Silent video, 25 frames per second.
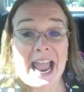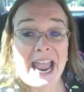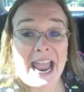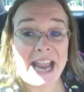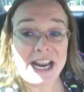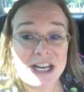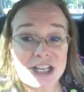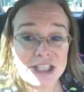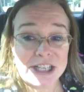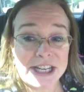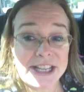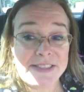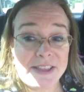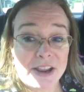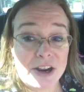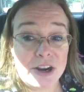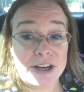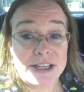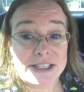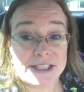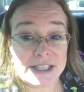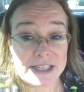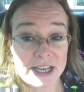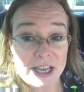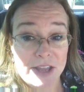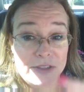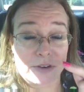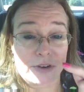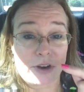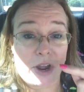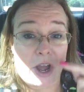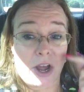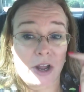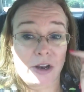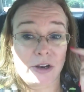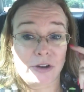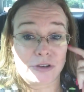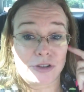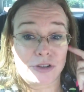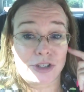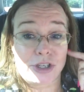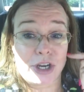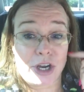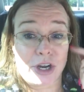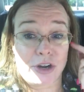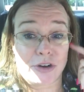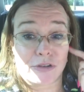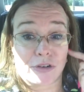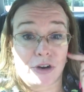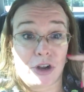Actually, there is another Dollar
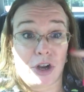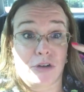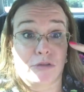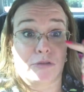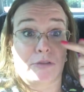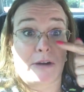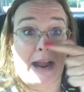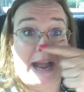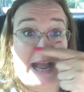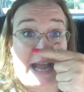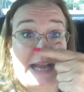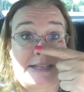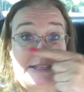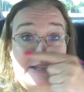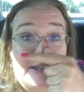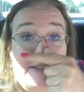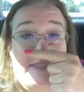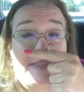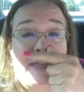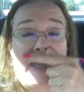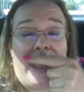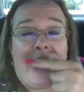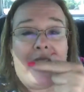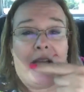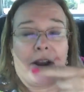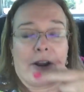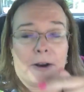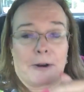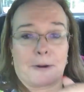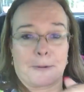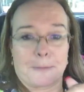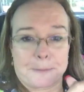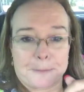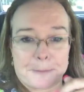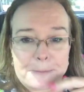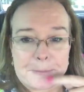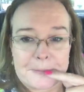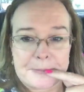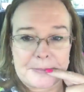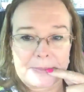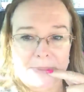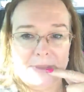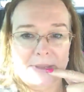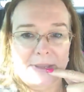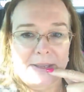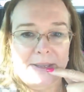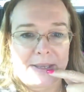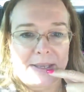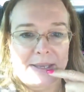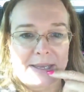General right there.
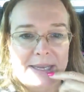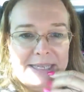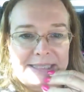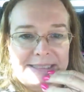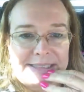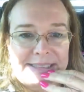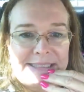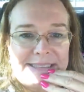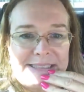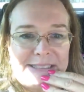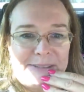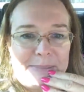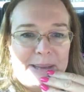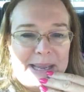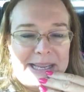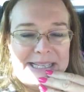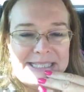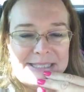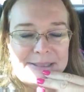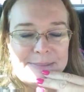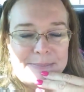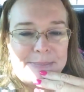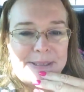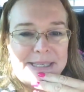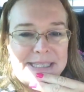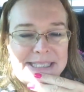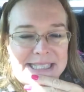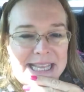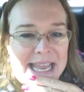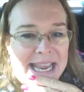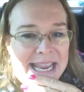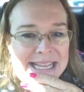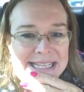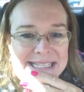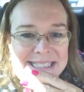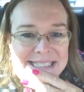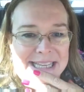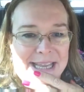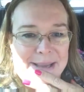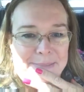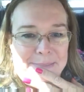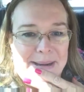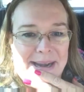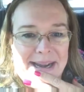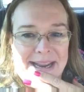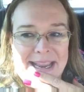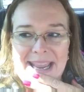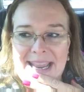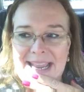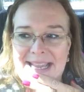I see somebody saying
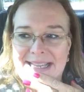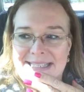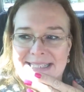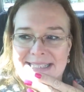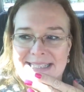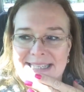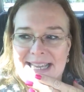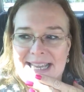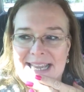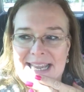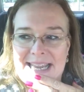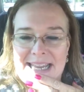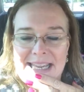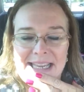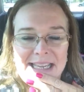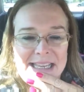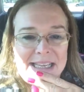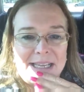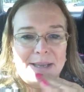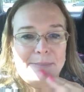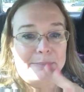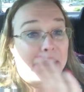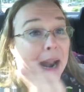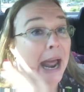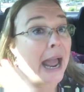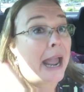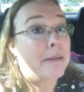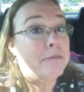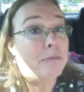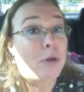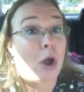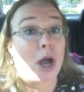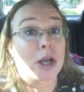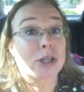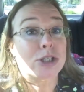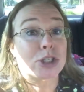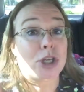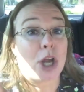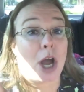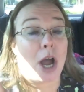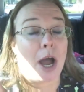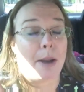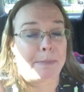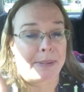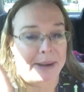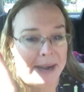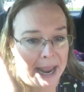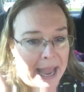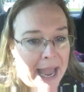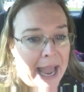something, but I can't see. But I am not
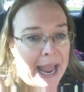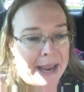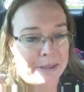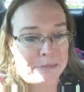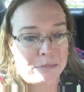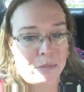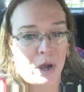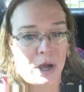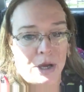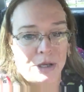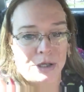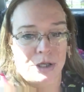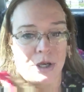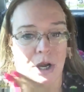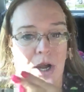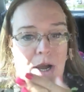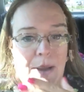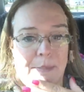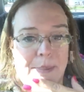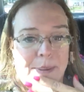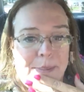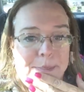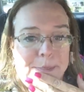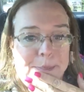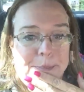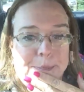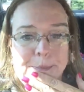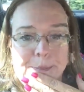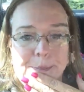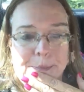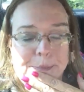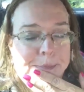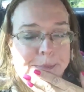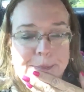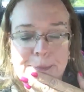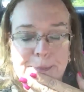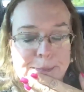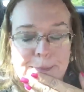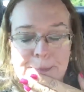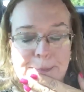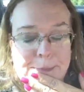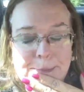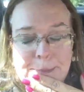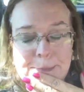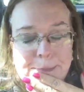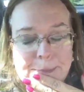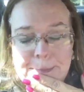stopping. I am not stopping. Mm-mm.